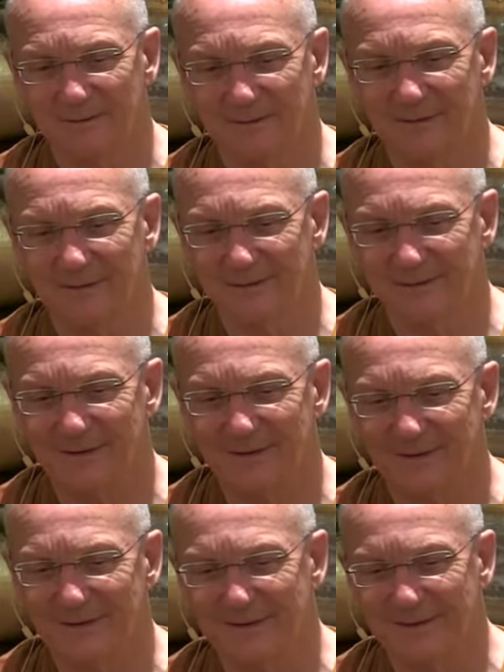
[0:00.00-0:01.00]

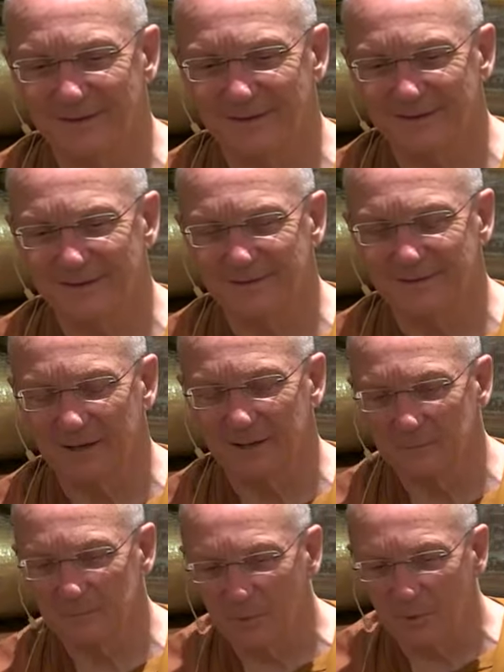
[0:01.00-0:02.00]
And
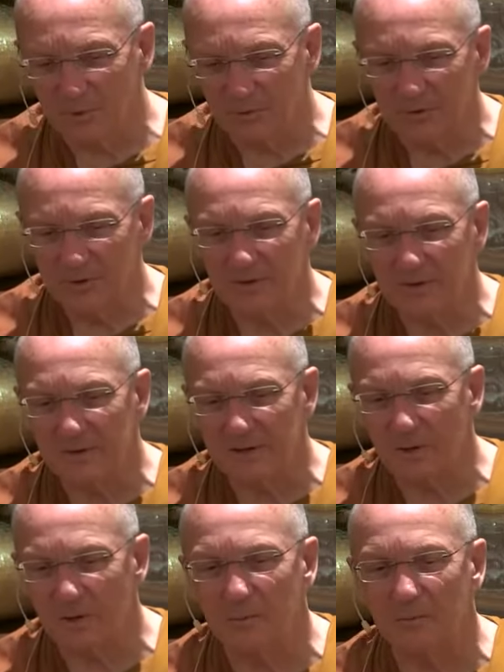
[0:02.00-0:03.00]
both of them, they
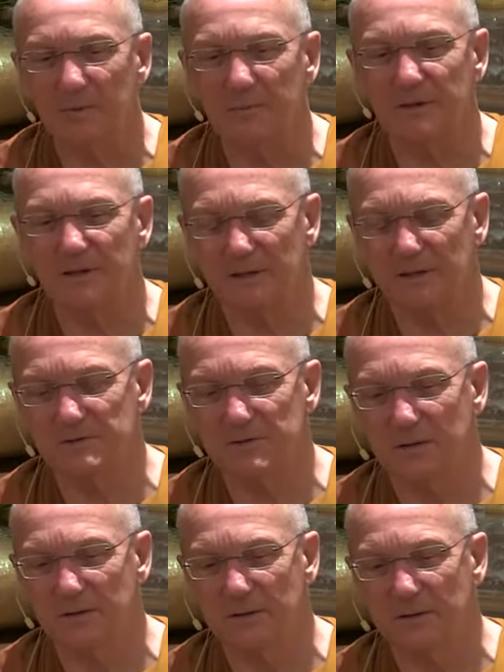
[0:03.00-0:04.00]
complement each
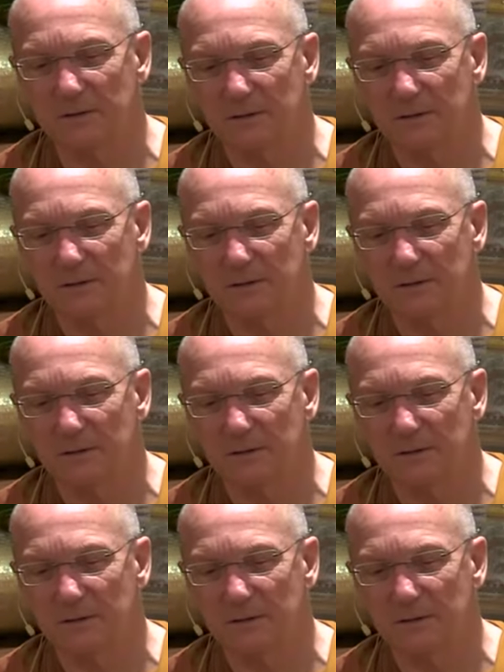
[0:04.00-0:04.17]
other.